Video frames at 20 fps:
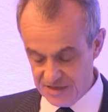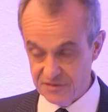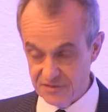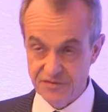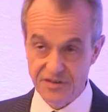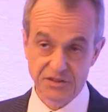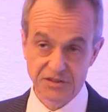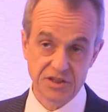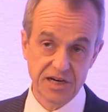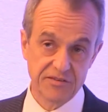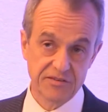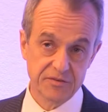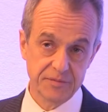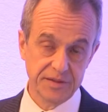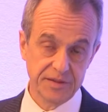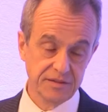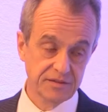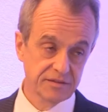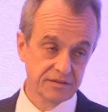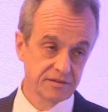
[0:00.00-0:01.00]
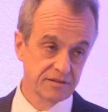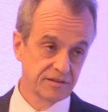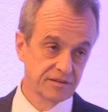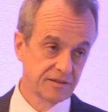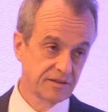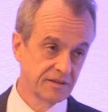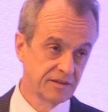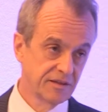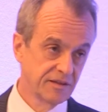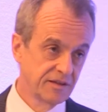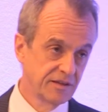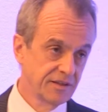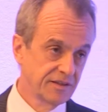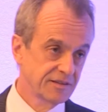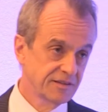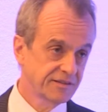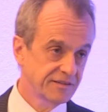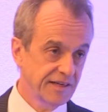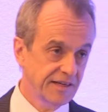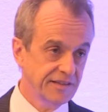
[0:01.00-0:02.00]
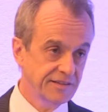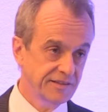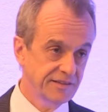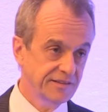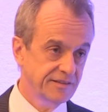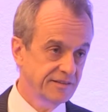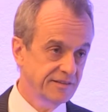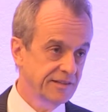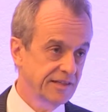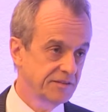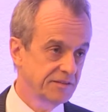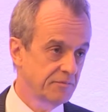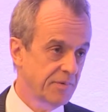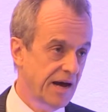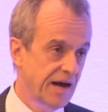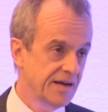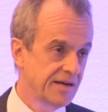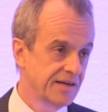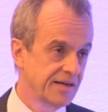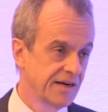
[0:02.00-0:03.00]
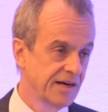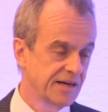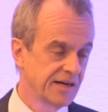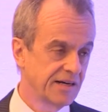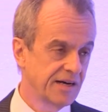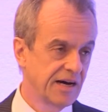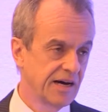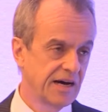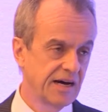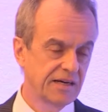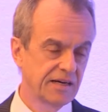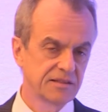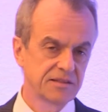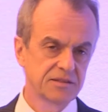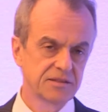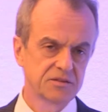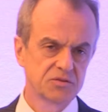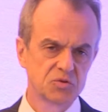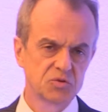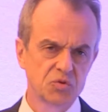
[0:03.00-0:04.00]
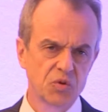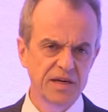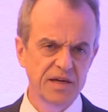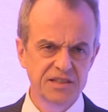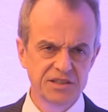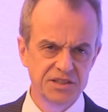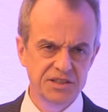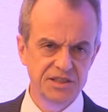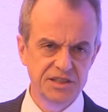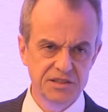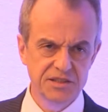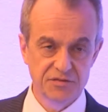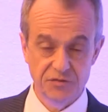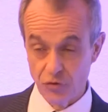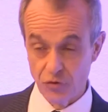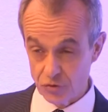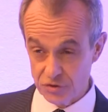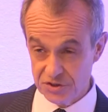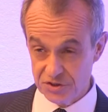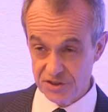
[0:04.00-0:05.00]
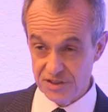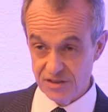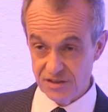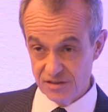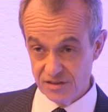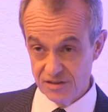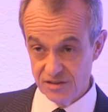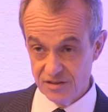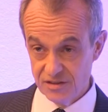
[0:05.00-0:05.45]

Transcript: the French government stated that by 2040,